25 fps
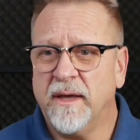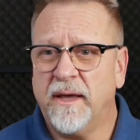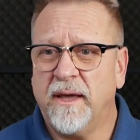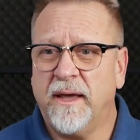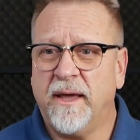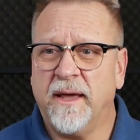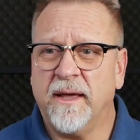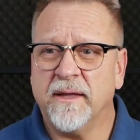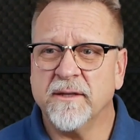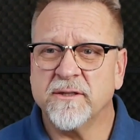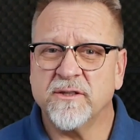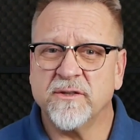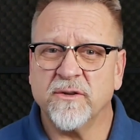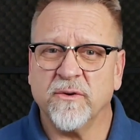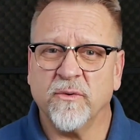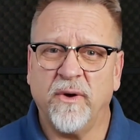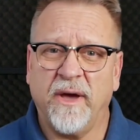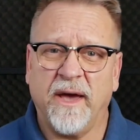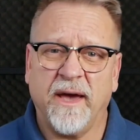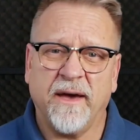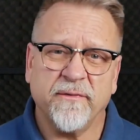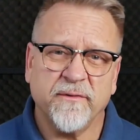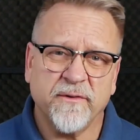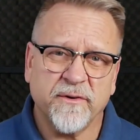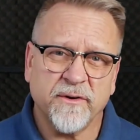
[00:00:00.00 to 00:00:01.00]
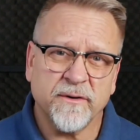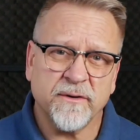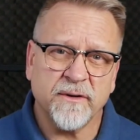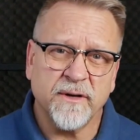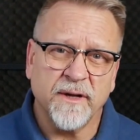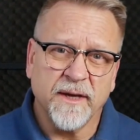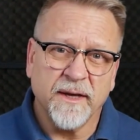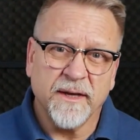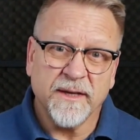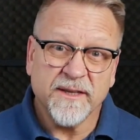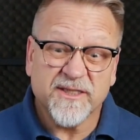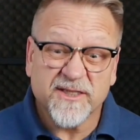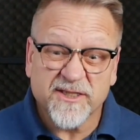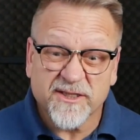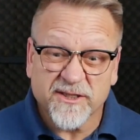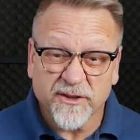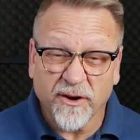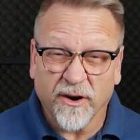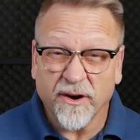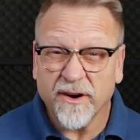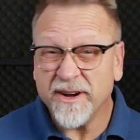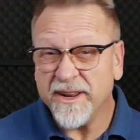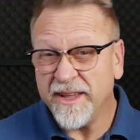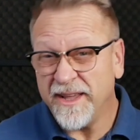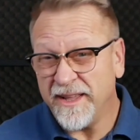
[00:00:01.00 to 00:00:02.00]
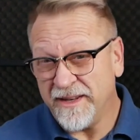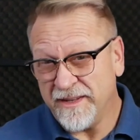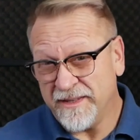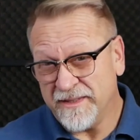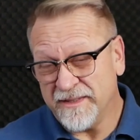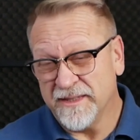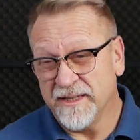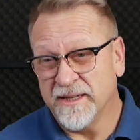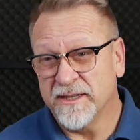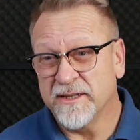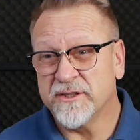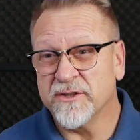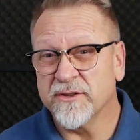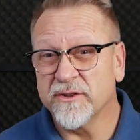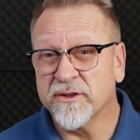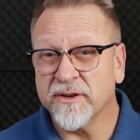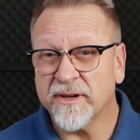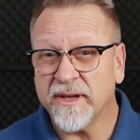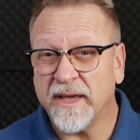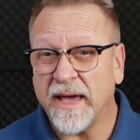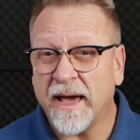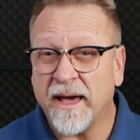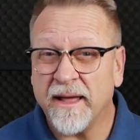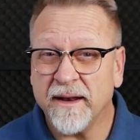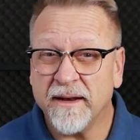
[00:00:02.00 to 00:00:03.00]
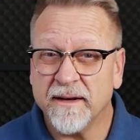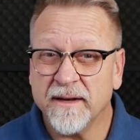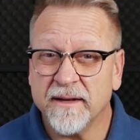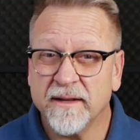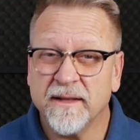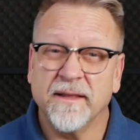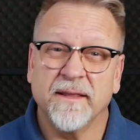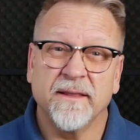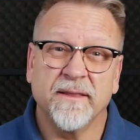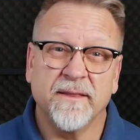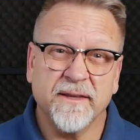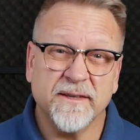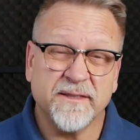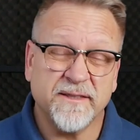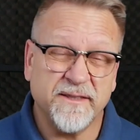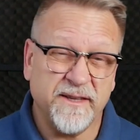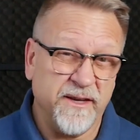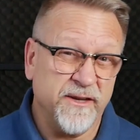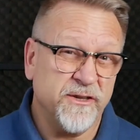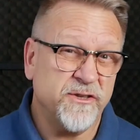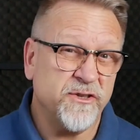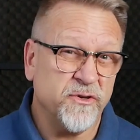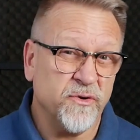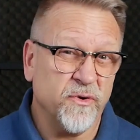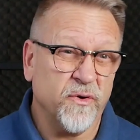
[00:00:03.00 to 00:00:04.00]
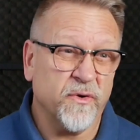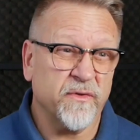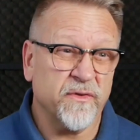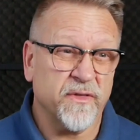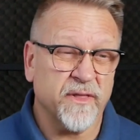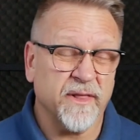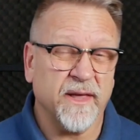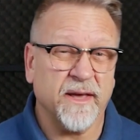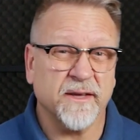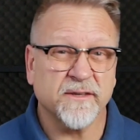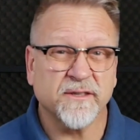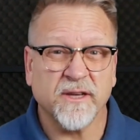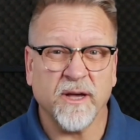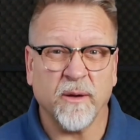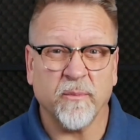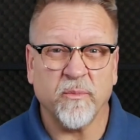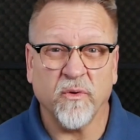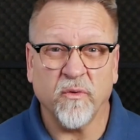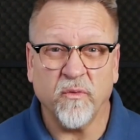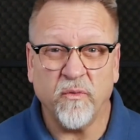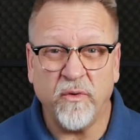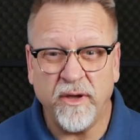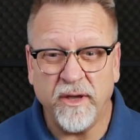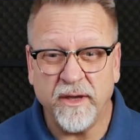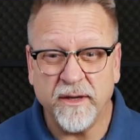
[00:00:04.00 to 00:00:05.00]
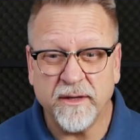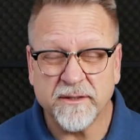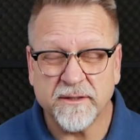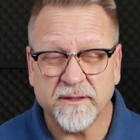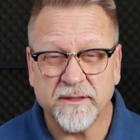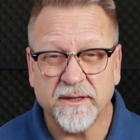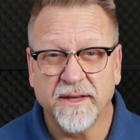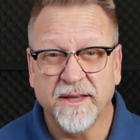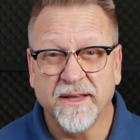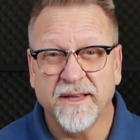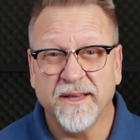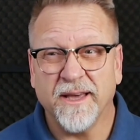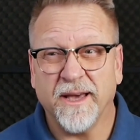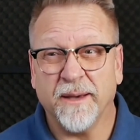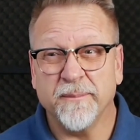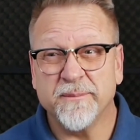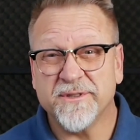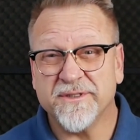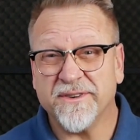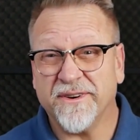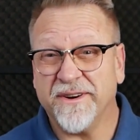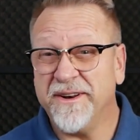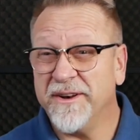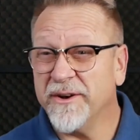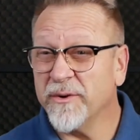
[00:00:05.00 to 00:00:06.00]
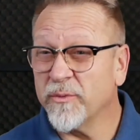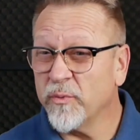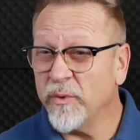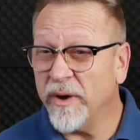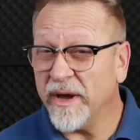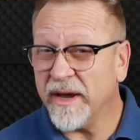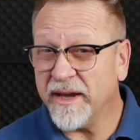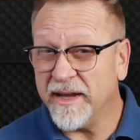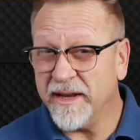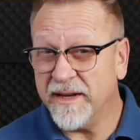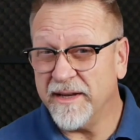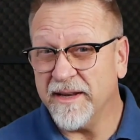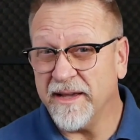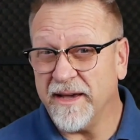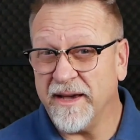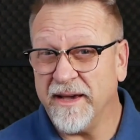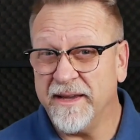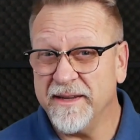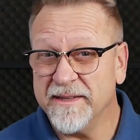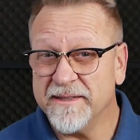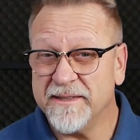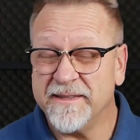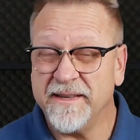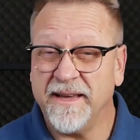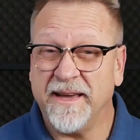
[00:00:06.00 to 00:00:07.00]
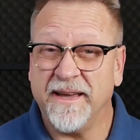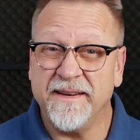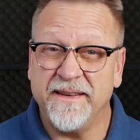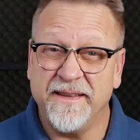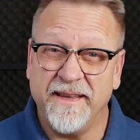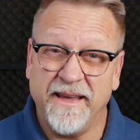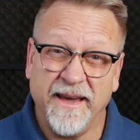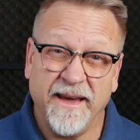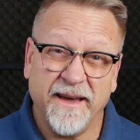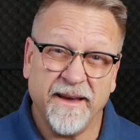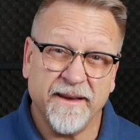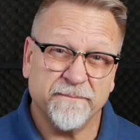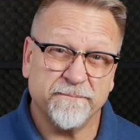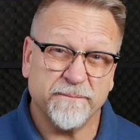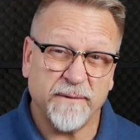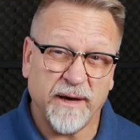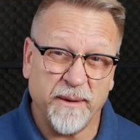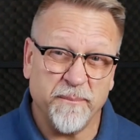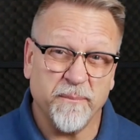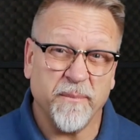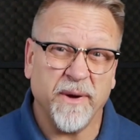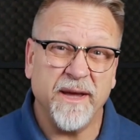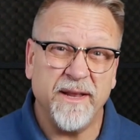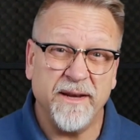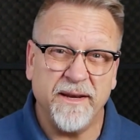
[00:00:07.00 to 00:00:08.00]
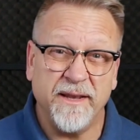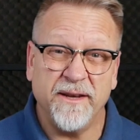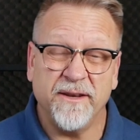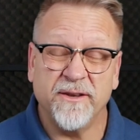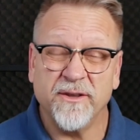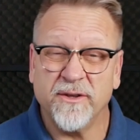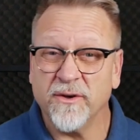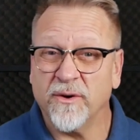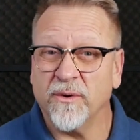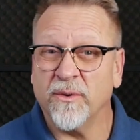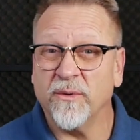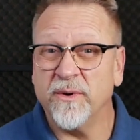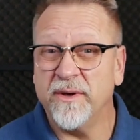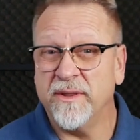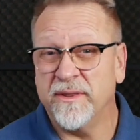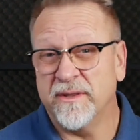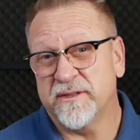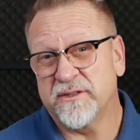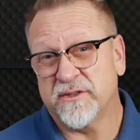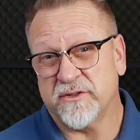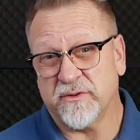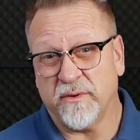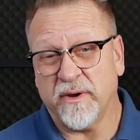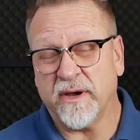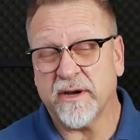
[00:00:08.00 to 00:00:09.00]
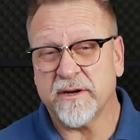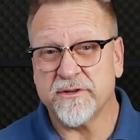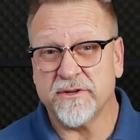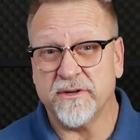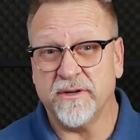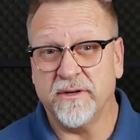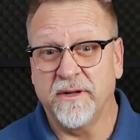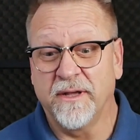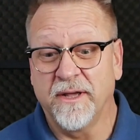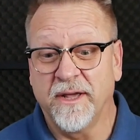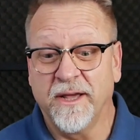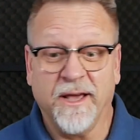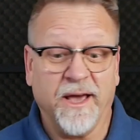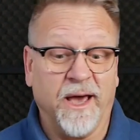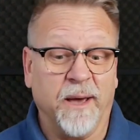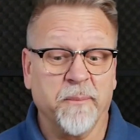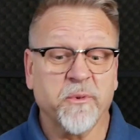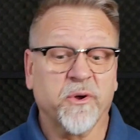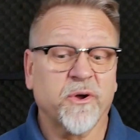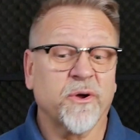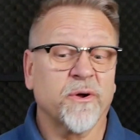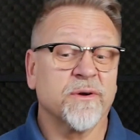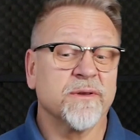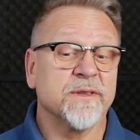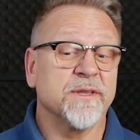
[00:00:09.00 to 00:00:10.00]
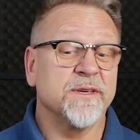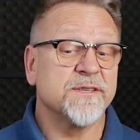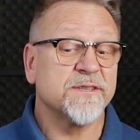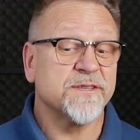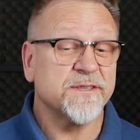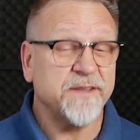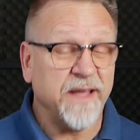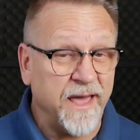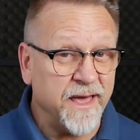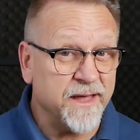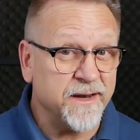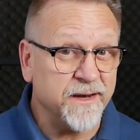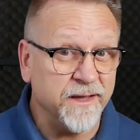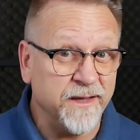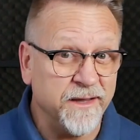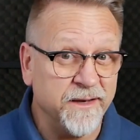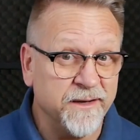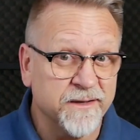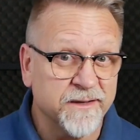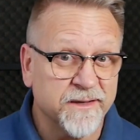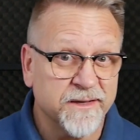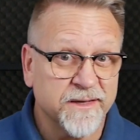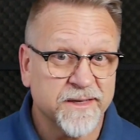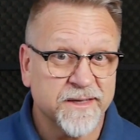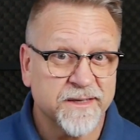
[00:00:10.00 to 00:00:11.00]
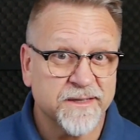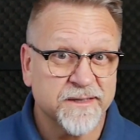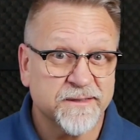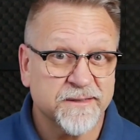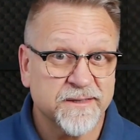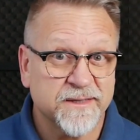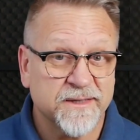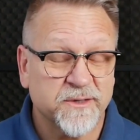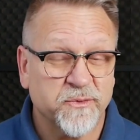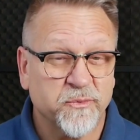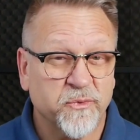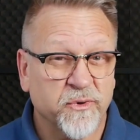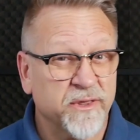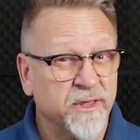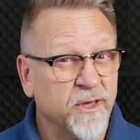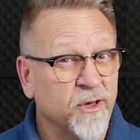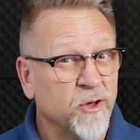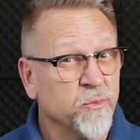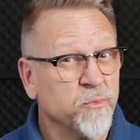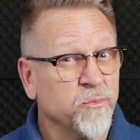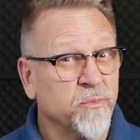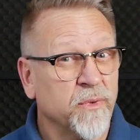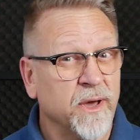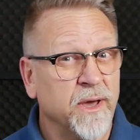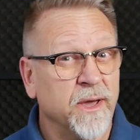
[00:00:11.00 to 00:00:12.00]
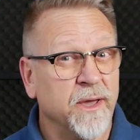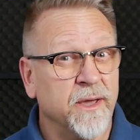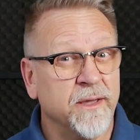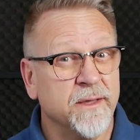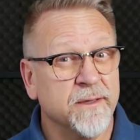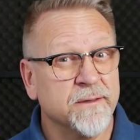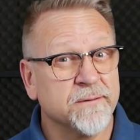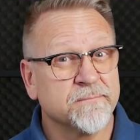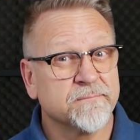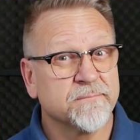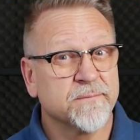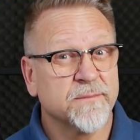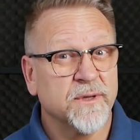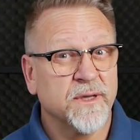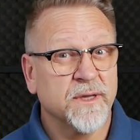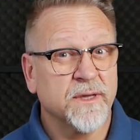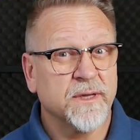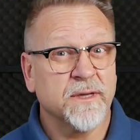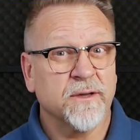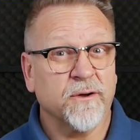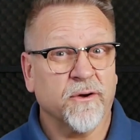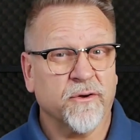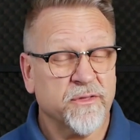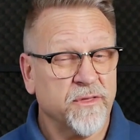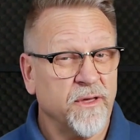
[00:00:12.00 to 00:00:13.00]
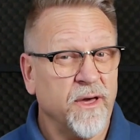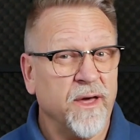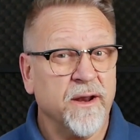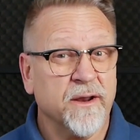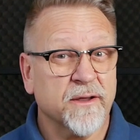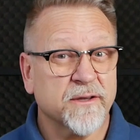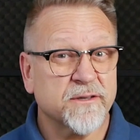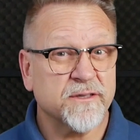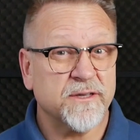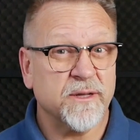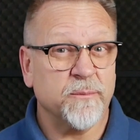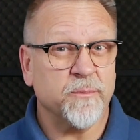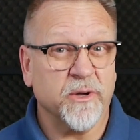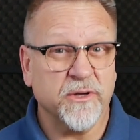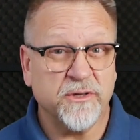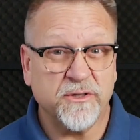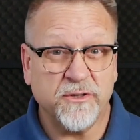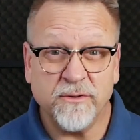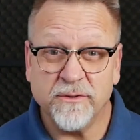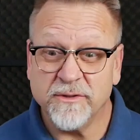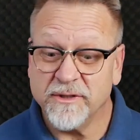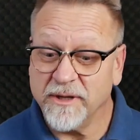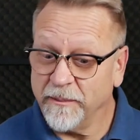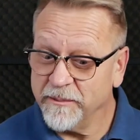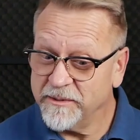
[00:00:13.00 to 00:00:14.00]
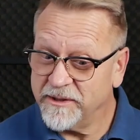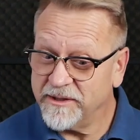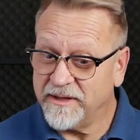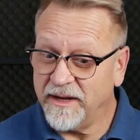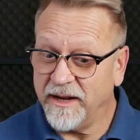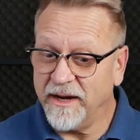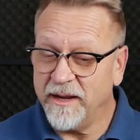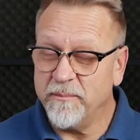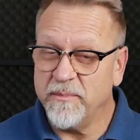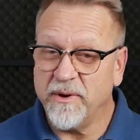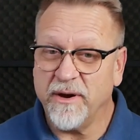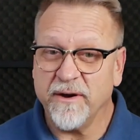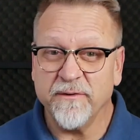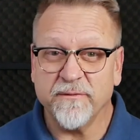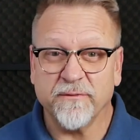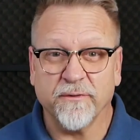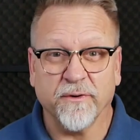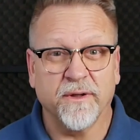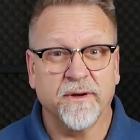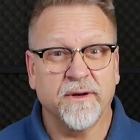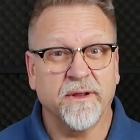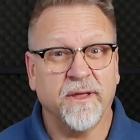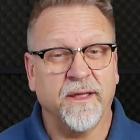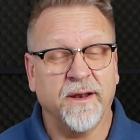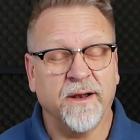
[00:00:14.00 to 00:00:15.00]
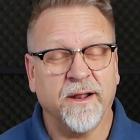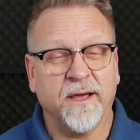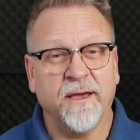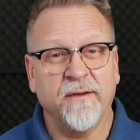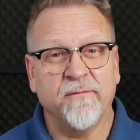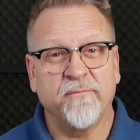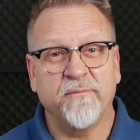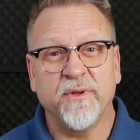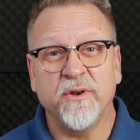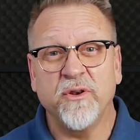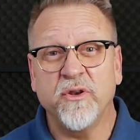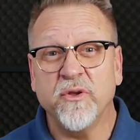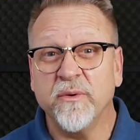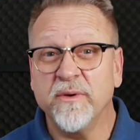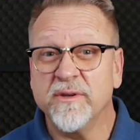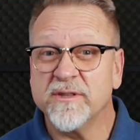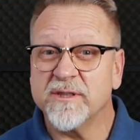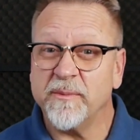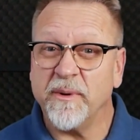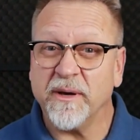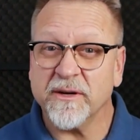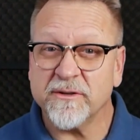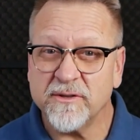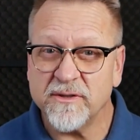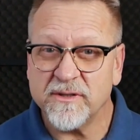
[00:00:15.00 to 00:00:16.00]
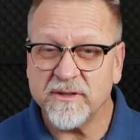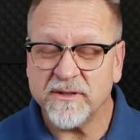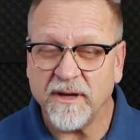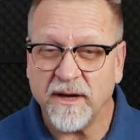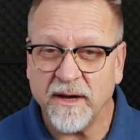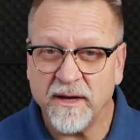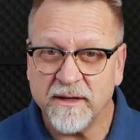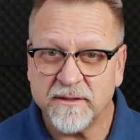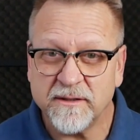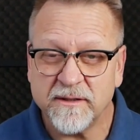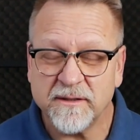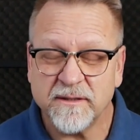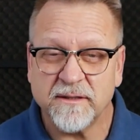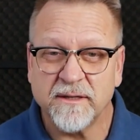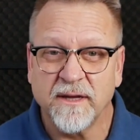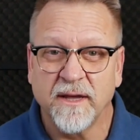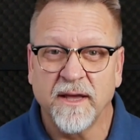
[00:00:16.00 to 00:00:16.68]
And so after starting to look at this issue over the last couple of weeks, I'm starting to recognize that, I might need to go in this direction. I'm currently standing without my orthotics in my shoes. I'm standing barefoot, and I've been doing some exercises.